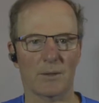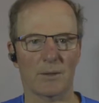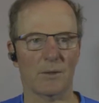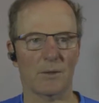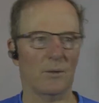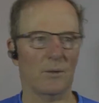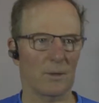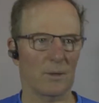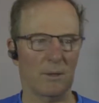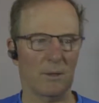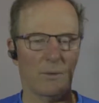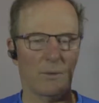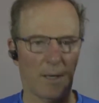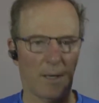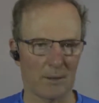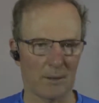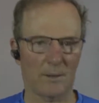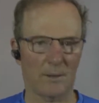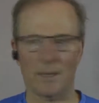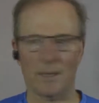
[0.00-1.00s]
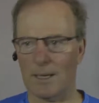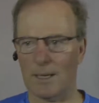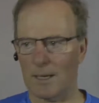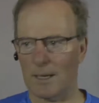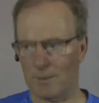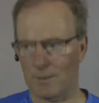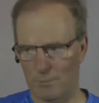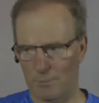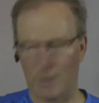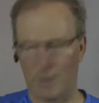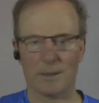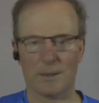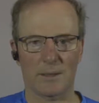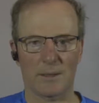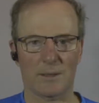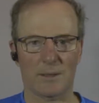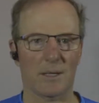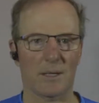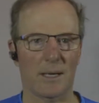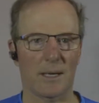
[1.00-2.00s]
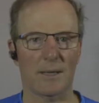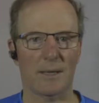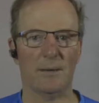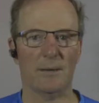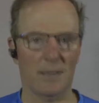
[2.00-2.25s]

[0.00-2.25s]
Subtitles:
So go out to the gang and pick this guy.